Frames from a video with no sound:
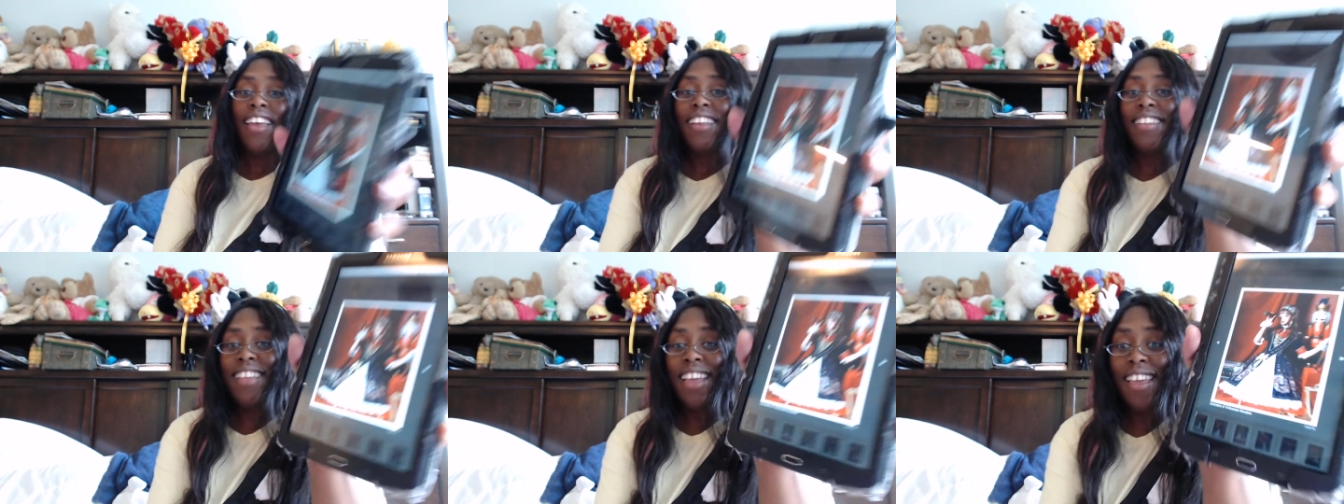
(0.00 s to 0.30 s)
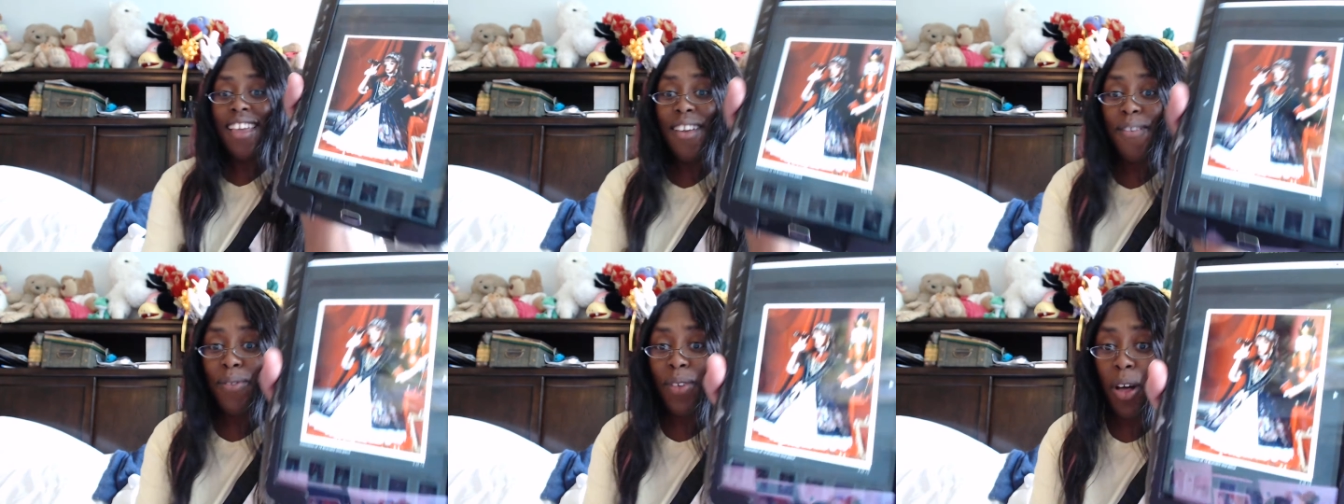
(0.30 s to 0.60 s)

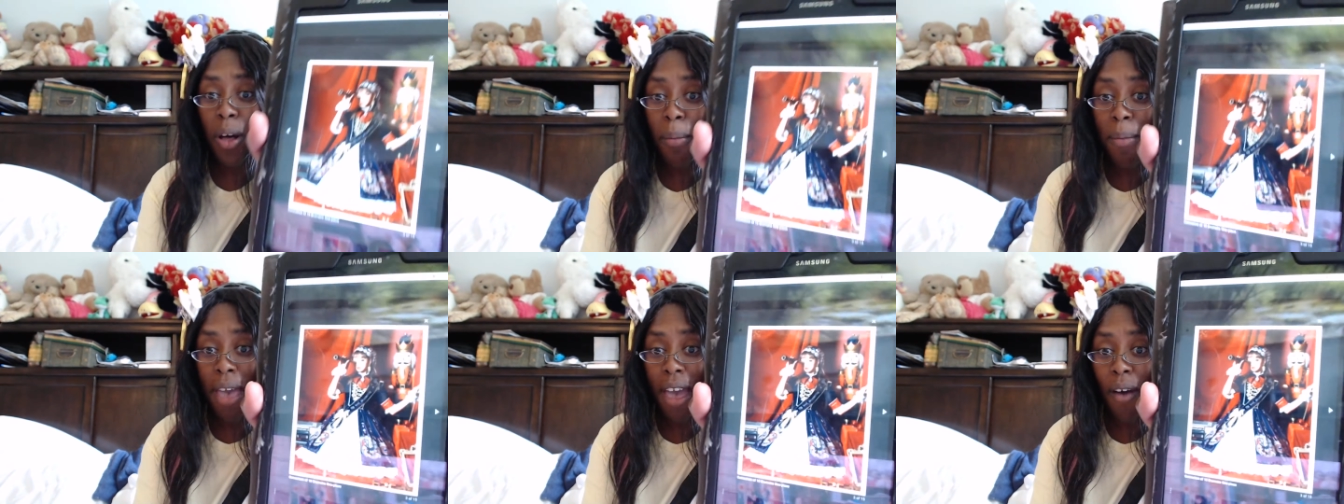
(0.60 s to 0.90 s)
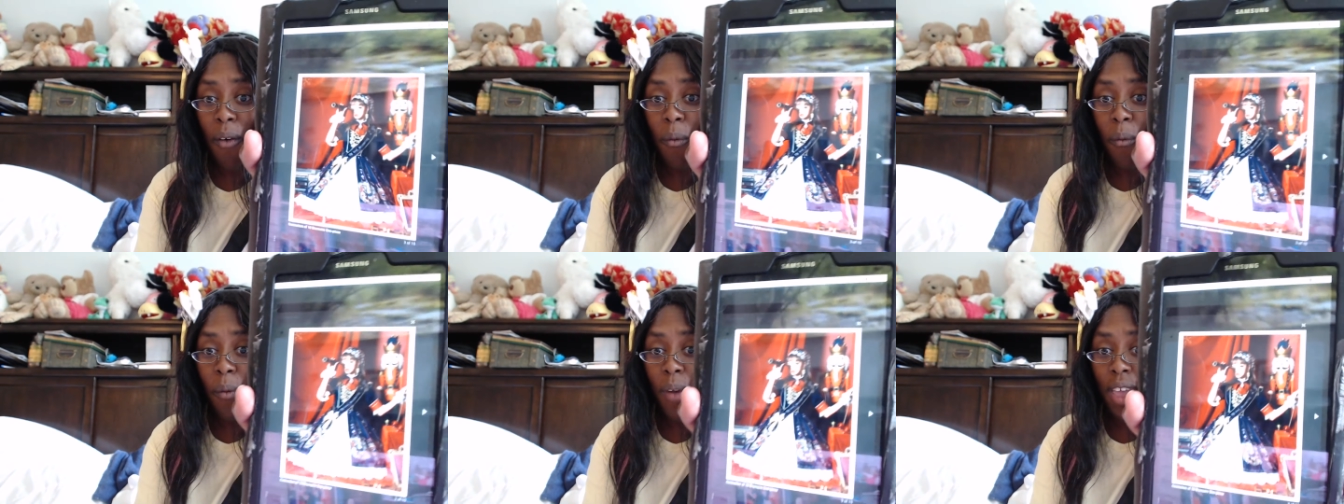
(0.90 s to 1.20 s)
they have come
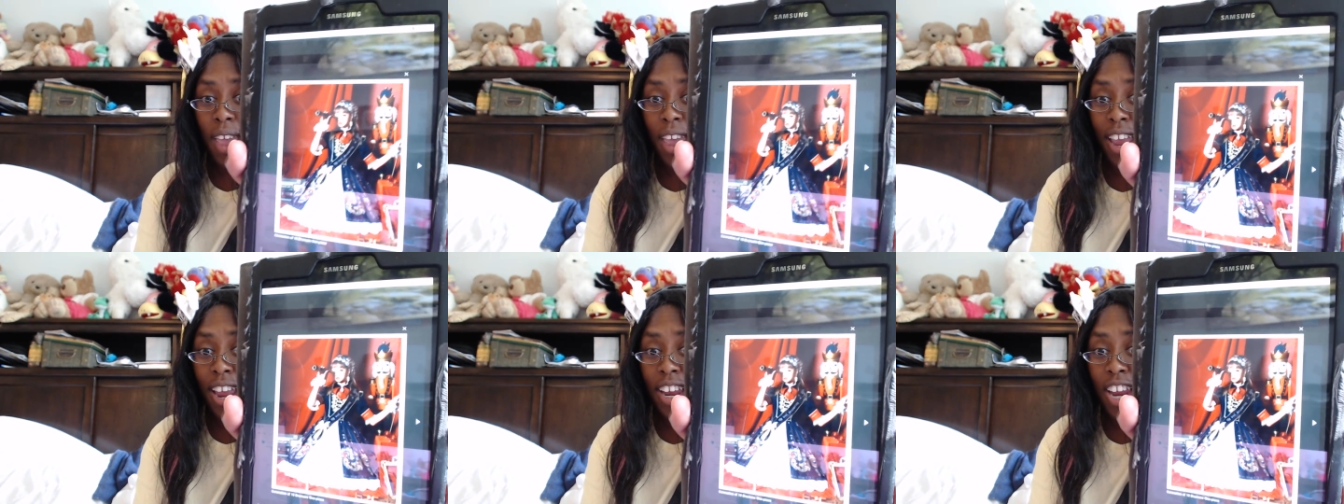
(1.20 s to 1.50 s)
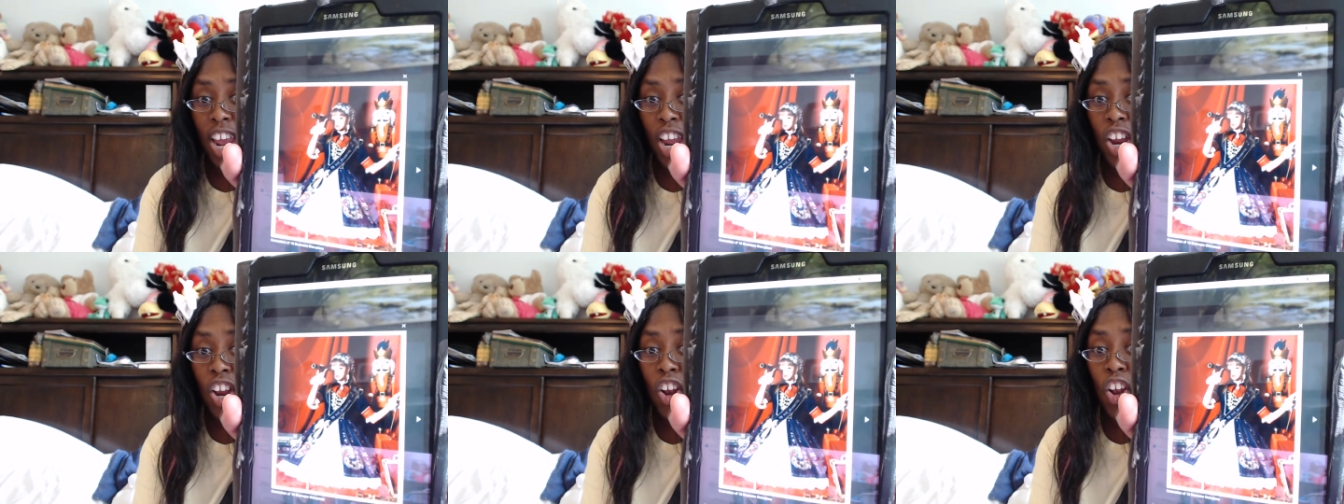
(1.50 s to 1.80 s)
out with in
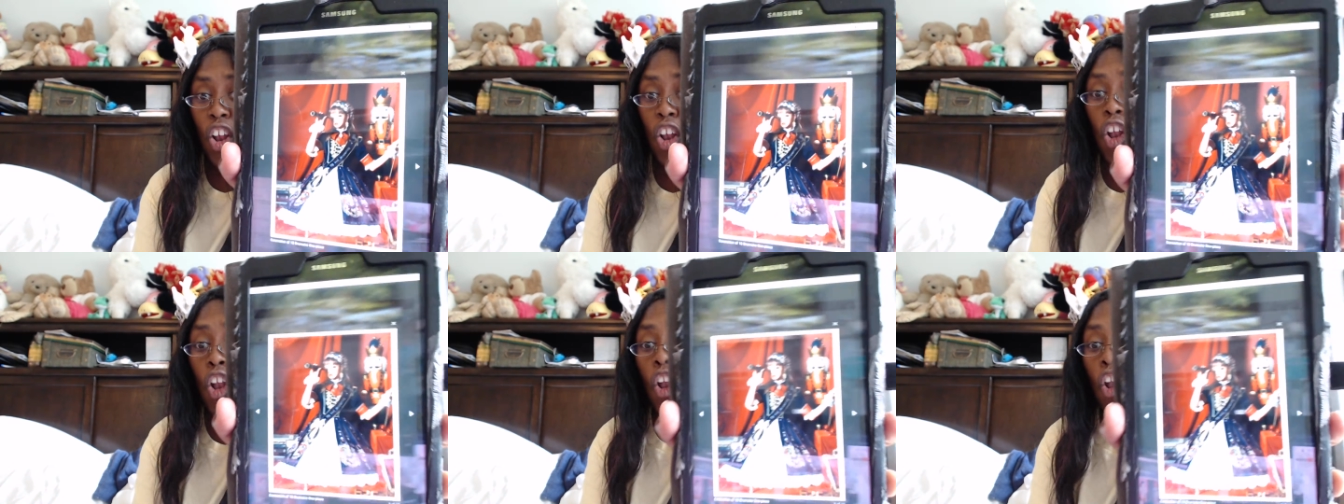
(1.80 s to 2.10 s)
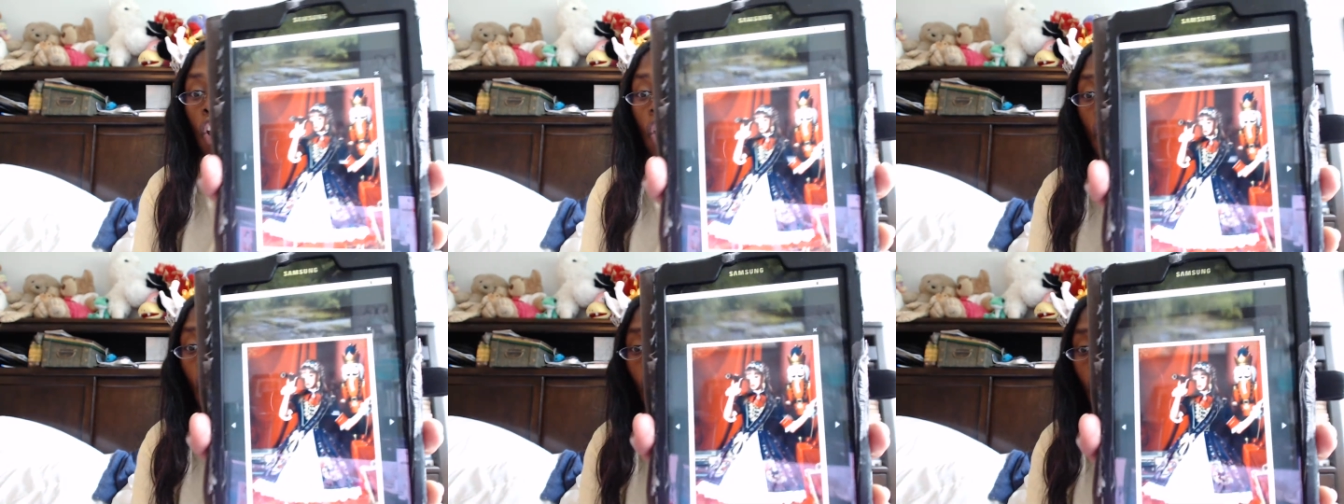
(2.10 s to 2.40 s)

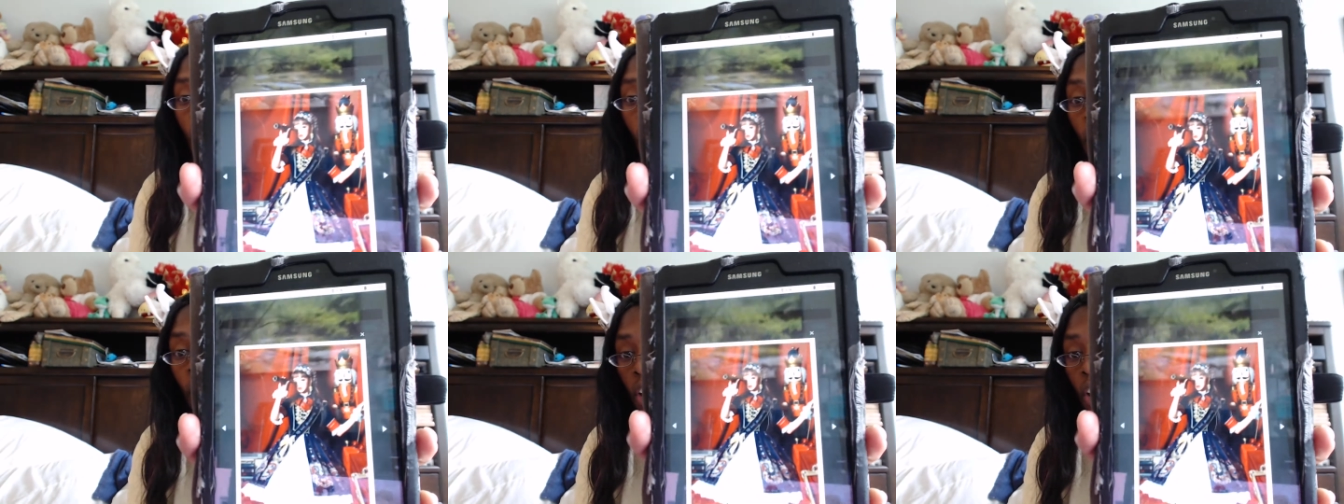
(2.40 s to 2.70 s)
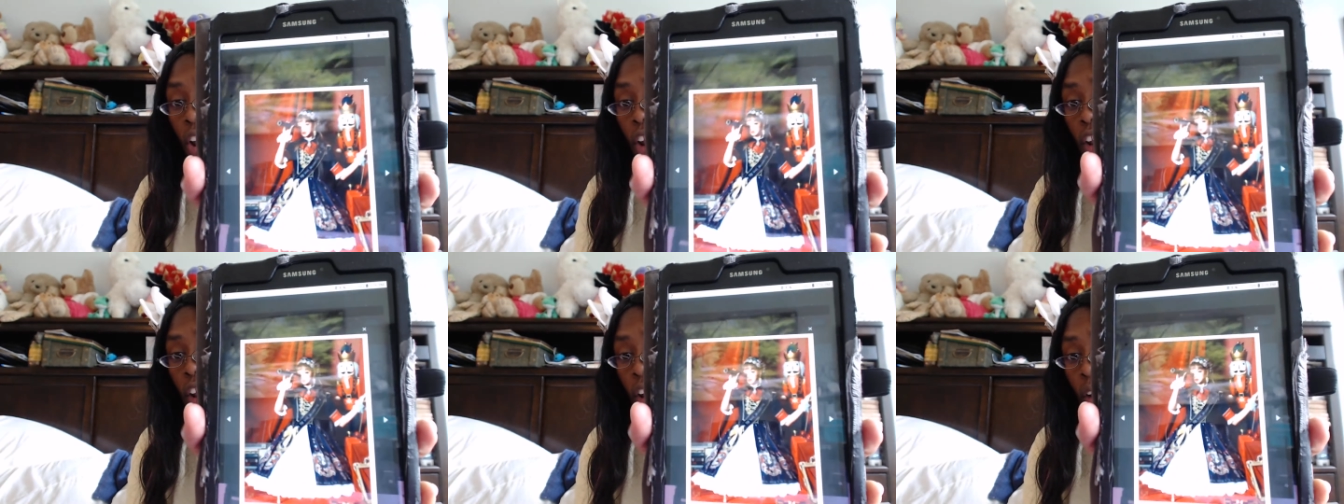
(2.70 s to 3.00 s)
a long,
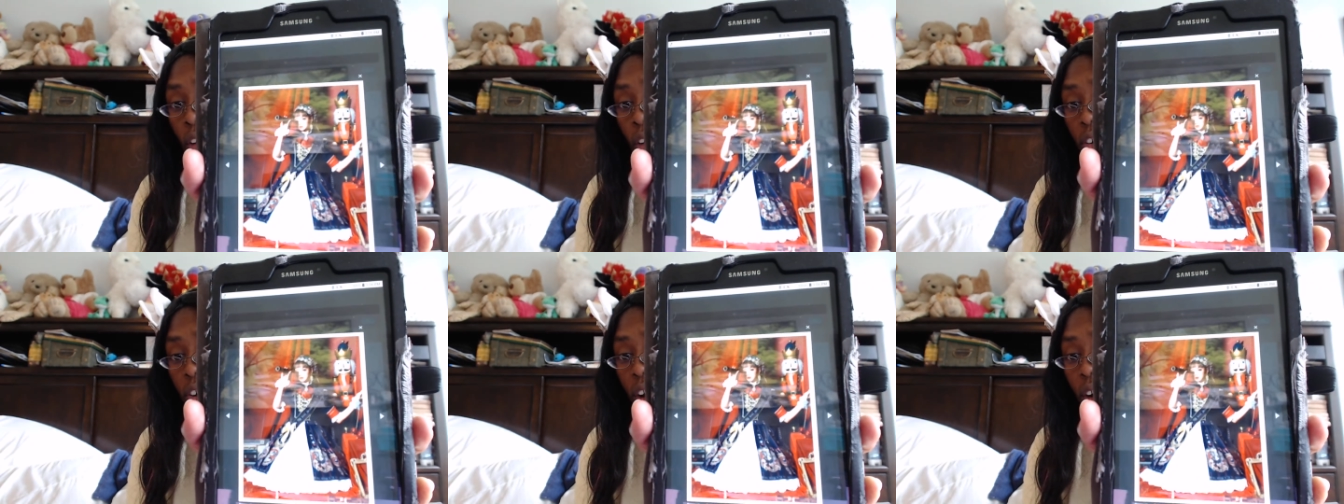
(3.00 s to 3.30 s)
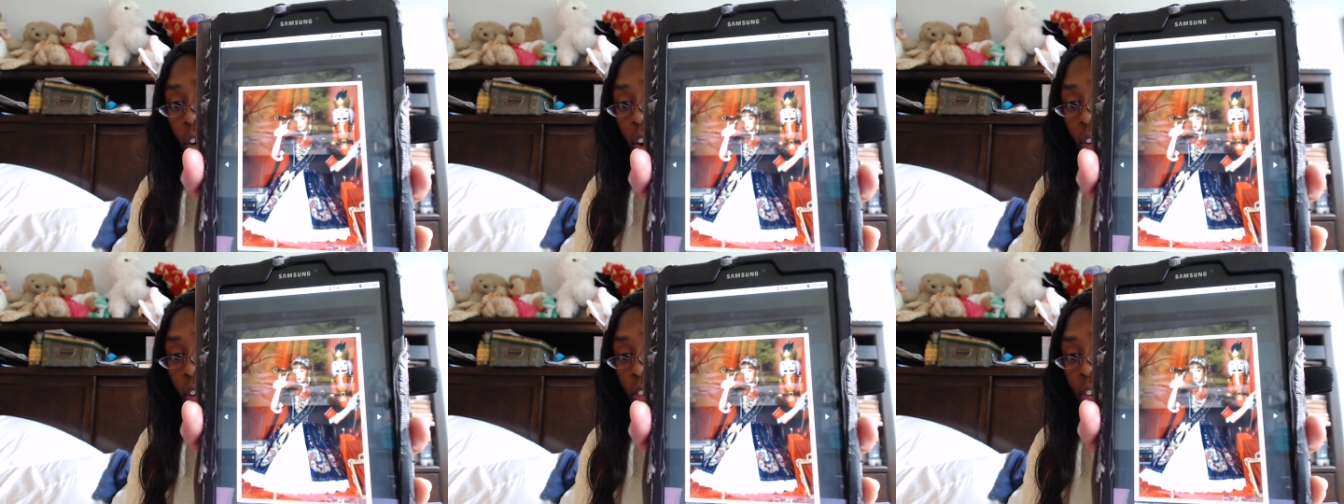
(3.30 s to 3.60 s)
long,
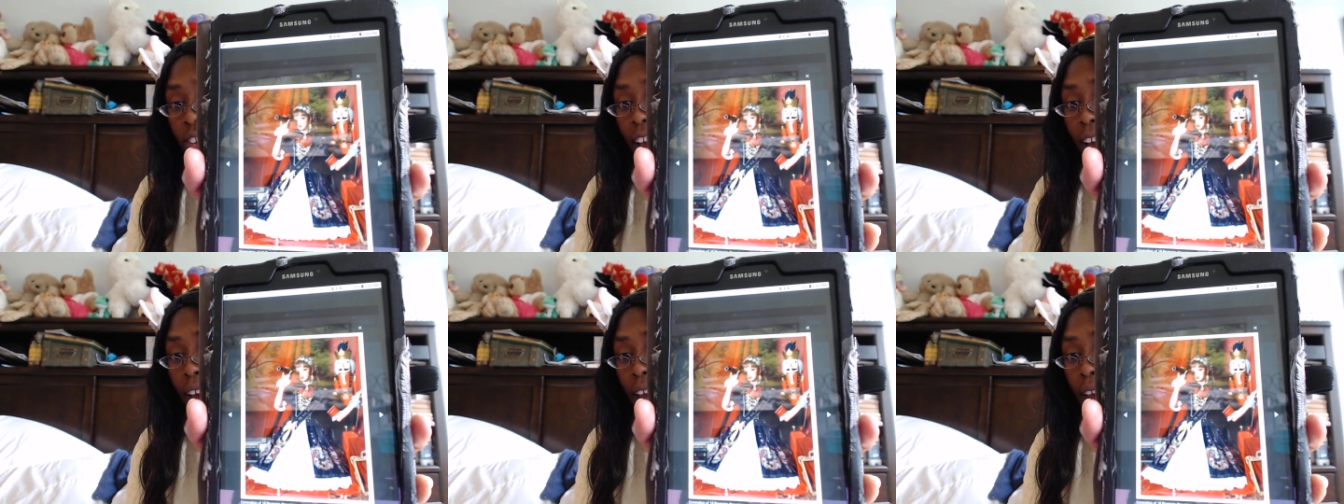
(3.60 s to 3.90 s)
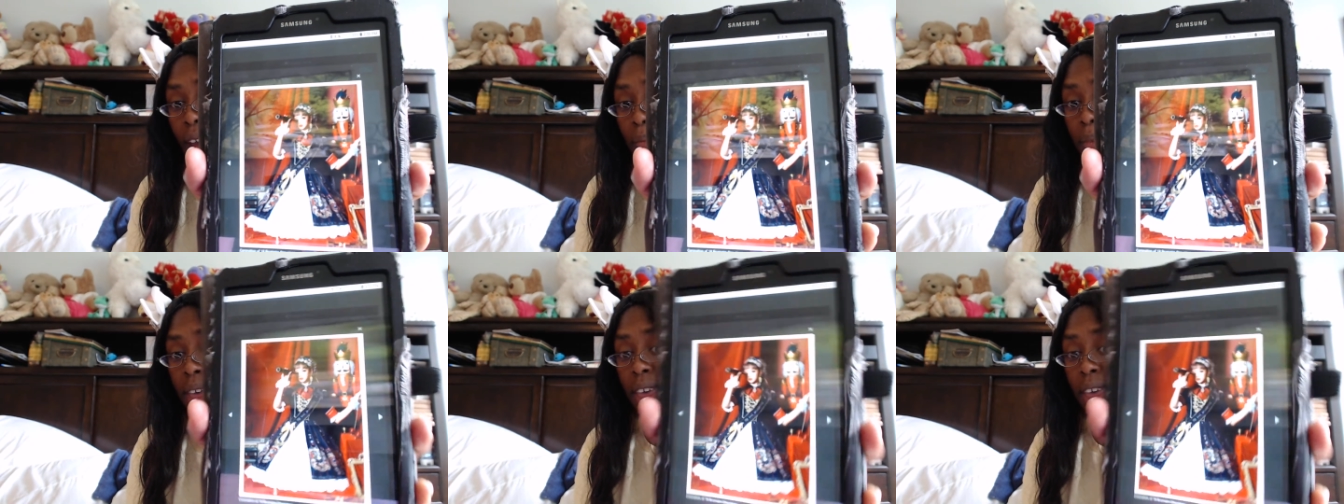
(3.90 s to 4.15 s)
long, long time.